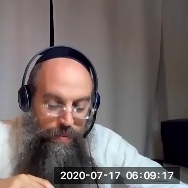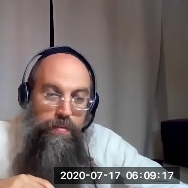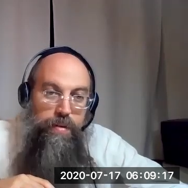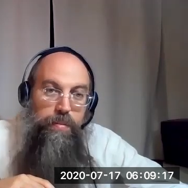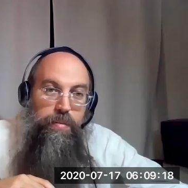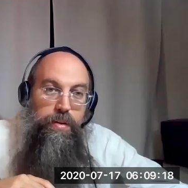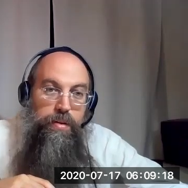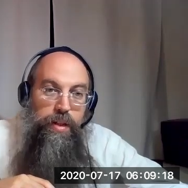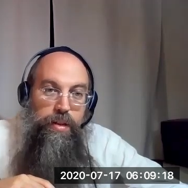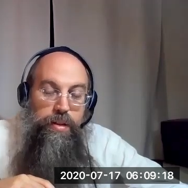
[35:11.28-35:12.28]
Some
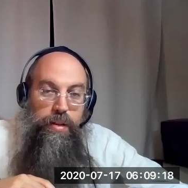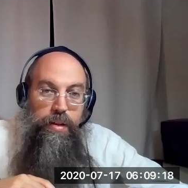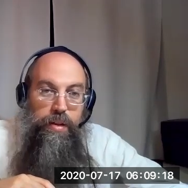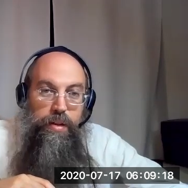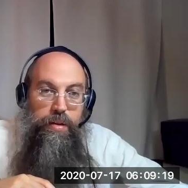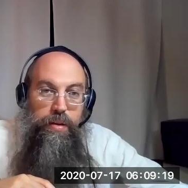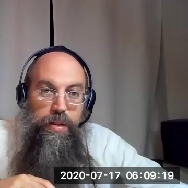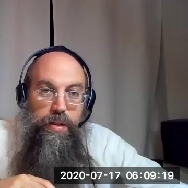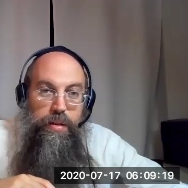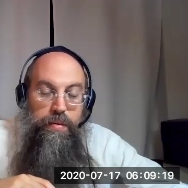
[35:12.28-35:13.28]
strange uh,
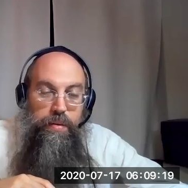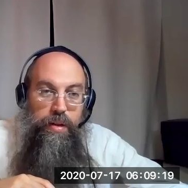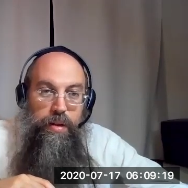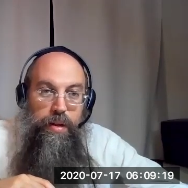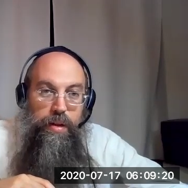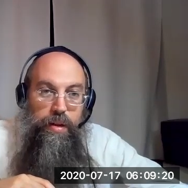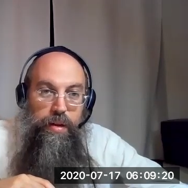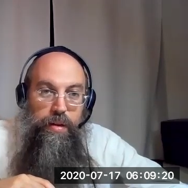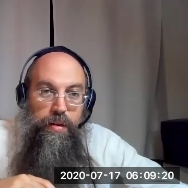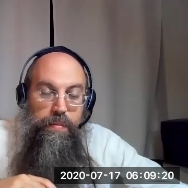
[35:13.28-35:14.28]
sources, right?
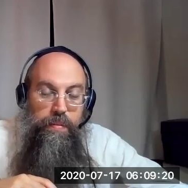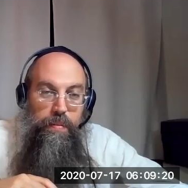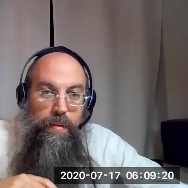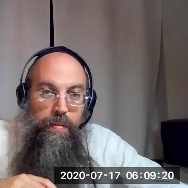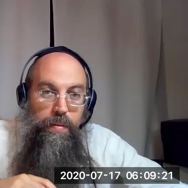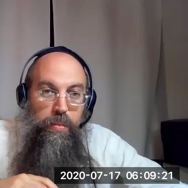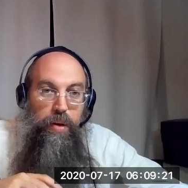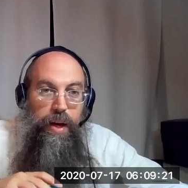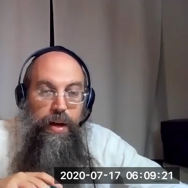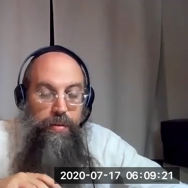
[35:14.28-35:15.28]
like from
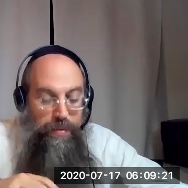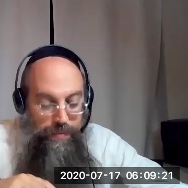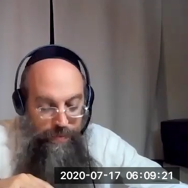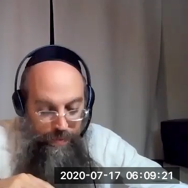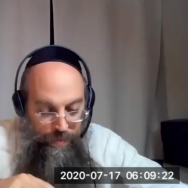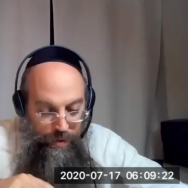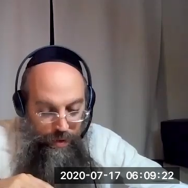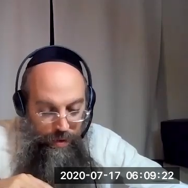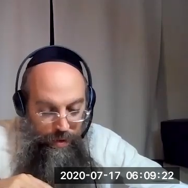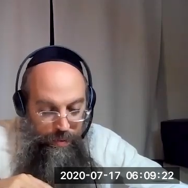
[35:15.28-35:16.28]
way out.
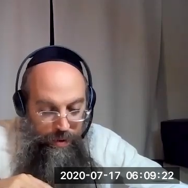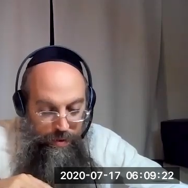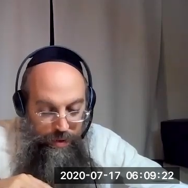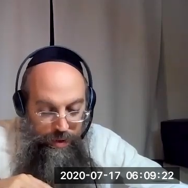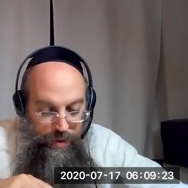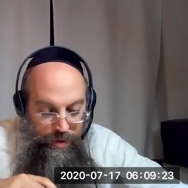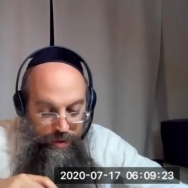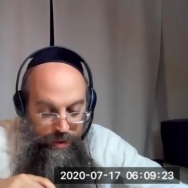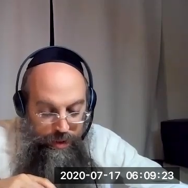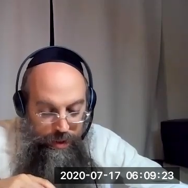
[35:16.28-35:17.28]
Amar Kra,
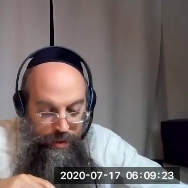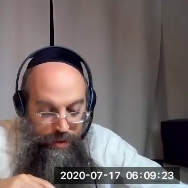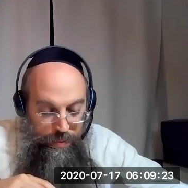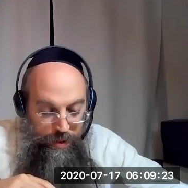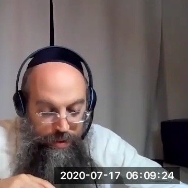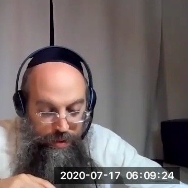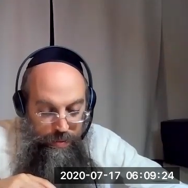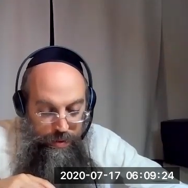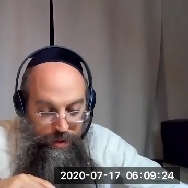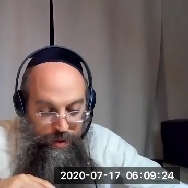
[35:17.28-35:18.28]
it says, the
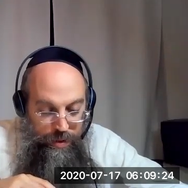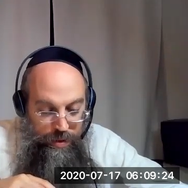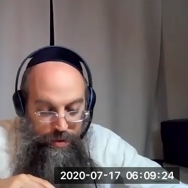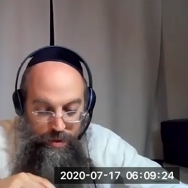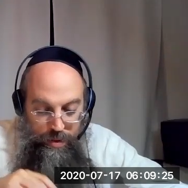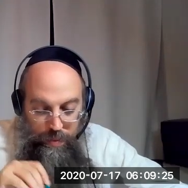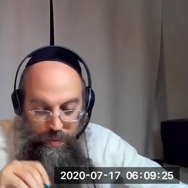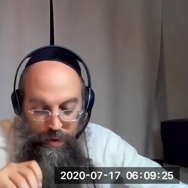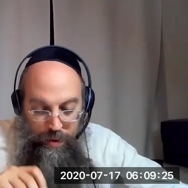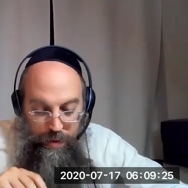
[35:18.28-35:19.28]
Pasuk says, like sir
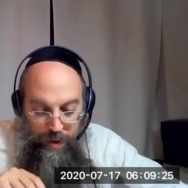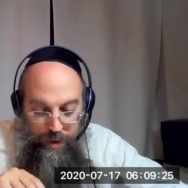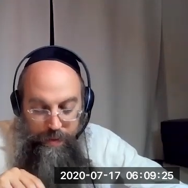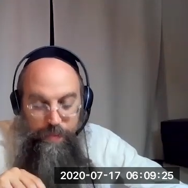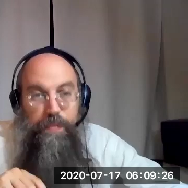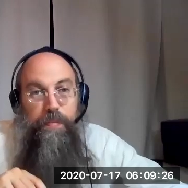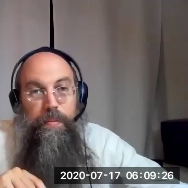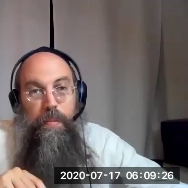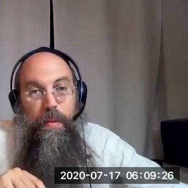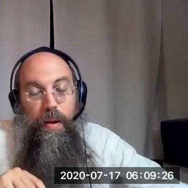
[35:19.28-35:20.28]
ad Biker.
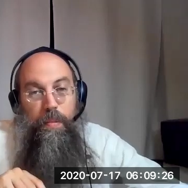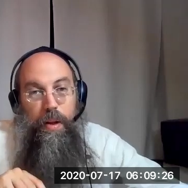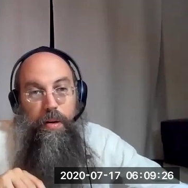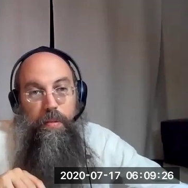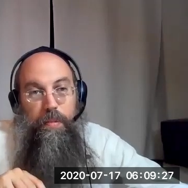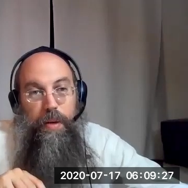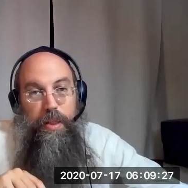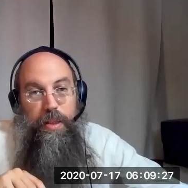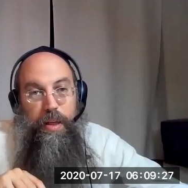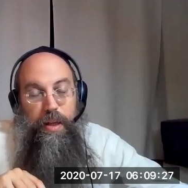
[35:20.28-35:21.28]
By the korban
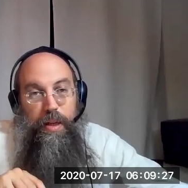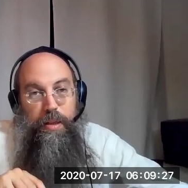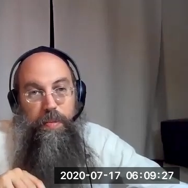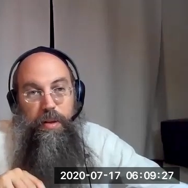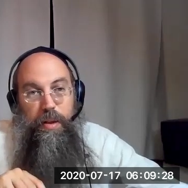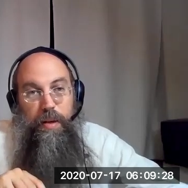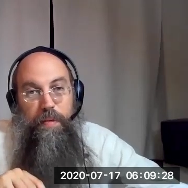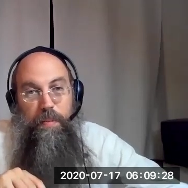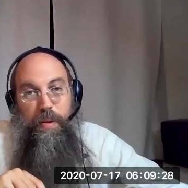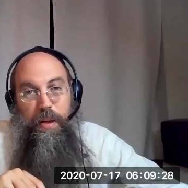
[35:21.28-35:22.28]
Pesach, you're not supposed to leave
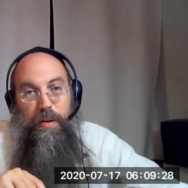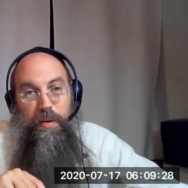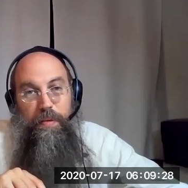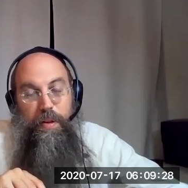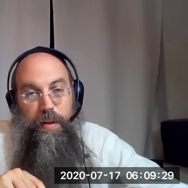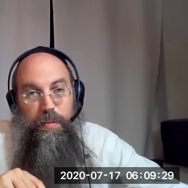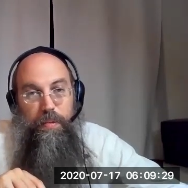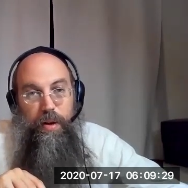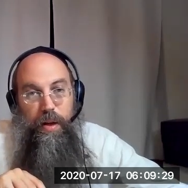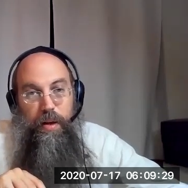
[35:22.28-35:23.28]
the meat over till the
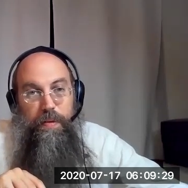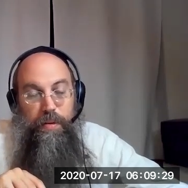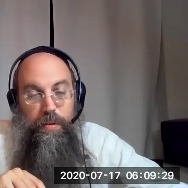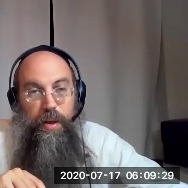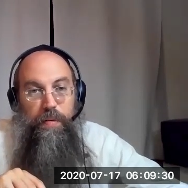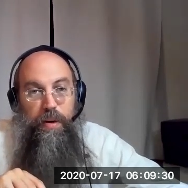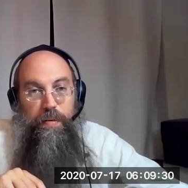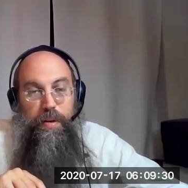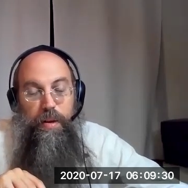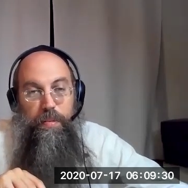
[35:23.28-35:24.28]
morning. And if you do leave it
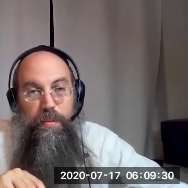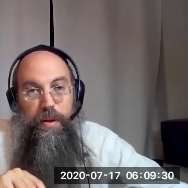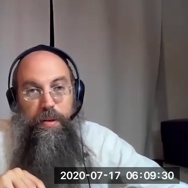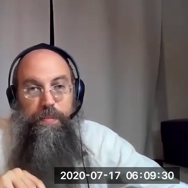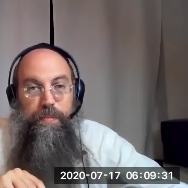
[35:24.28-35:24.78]
over till the morning,